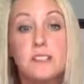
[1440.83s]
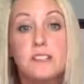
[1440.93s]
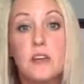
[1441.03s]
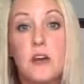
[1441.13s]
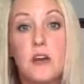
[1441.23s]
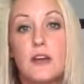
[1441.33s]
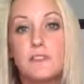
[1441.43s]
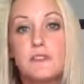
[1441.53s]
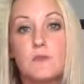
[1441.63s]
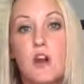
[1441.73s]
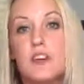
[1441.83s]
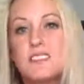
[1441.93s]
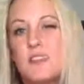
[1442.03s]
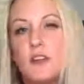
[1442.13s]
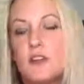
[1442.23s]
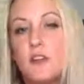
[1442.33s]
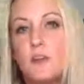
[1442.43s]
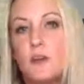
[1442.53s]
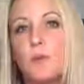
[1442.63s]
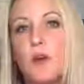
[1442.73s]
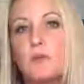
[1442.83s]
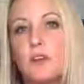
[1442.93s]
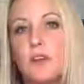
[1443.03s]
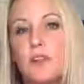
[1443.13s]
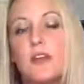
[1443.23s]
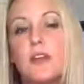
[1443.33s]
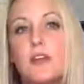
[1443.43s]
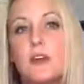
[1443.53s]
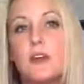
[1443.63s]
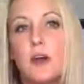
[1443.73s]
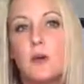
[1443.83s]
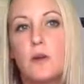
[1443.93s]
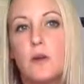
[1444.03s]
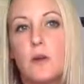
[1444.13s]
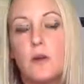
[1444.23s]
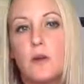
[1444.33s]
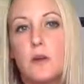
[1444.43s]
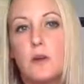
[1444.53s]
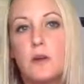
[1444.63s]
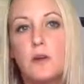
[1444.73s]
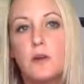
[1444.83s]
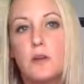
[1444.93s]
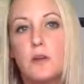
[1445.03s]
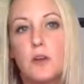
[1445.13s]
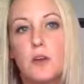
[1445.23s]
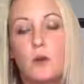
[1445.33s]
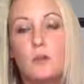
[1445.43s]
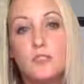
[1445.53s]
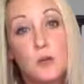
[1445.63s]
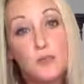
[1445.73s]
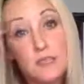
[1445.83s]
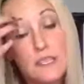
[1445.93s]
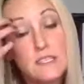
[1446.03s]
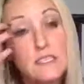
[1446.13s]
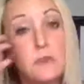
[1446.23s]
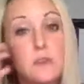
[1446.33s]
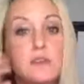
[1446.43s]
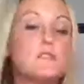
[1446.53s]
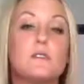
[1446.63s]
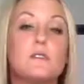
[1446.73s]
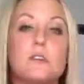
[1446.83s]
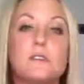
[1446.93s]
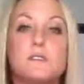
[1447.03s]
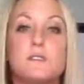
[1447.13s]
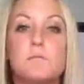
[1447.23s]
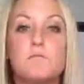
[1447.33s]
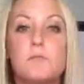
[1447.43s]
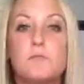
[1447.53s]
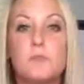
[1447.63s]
That's going to cut on some costs that you're probably not thinking about. Do you have a landscaping service?